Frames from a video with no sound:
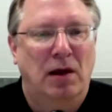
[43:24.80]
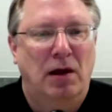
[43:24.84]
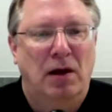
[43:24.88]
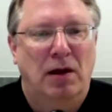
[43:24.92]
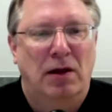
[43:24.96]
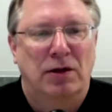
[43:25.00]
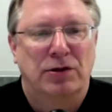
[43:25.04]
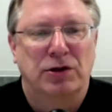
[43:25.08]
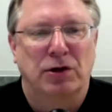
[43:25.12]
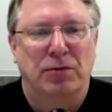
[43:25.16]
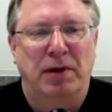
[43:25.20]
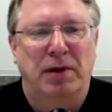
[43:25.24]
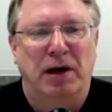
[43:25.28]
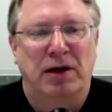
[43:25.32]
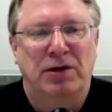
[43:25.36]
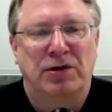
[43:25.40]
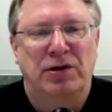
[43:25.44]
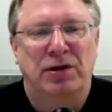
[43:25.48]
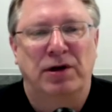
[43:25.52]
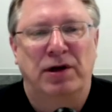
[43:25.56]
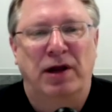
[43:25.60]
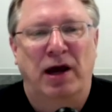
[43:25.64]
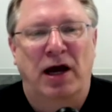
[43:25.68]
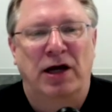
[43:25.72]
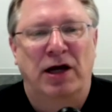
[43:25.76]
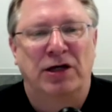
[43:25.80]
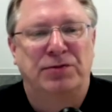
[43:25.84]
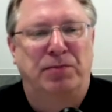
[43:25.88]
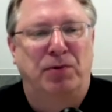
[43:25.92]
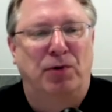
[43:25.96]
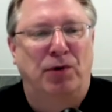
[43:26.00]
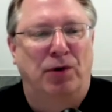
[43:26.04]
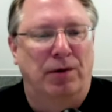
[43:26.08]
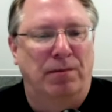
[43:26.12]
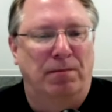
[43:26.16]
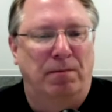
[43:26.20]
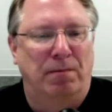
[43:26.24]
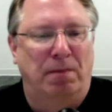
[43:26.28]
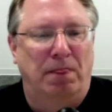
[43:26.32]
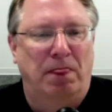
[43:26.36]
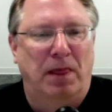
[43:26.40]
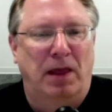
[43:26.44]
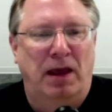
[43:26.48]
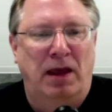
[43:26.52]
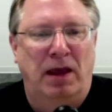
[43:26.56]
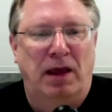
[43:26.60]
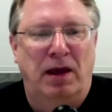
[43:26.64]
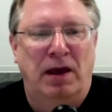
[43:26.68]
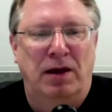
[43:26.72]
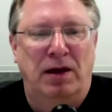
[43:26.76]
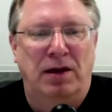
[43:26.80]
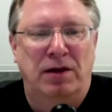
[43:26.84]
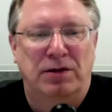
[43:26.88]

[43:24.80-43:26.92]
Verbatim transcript: Let's go back to the dashboard and